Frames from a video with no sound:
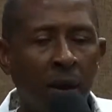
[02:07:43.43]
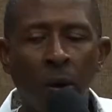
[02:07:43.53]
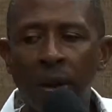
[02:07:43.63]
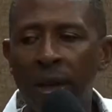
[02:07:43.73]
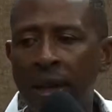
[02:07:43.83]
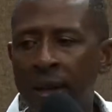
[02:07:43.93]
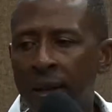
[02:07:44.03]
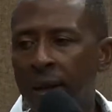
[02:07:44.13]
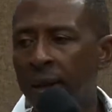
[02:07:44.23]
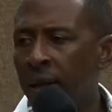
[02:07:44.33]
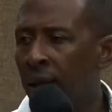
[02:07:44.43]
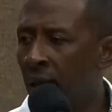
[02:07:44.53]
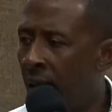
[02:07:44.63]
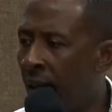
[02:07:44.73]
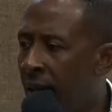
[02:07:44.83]
Okay.
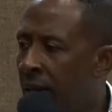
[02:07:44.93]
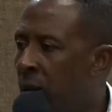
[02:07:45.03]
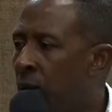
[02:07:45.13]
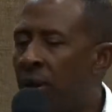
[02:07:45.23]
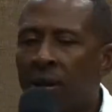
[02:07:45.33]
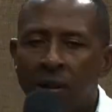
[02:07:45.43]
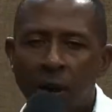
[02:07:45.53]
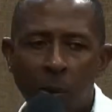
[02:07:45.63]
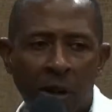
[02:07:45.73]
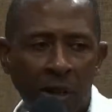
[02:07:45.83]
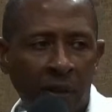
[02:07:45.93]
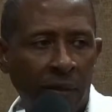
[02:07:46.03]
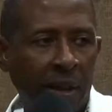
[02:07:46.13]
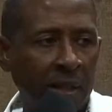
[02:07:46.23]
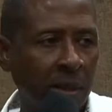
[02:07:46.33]
Hallelujah. Come on, give
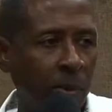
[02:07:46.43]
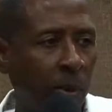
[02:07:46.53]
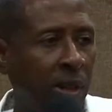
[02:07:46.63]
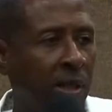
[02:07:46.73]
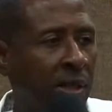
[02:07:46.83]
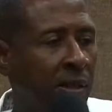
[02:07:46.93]
God some praise.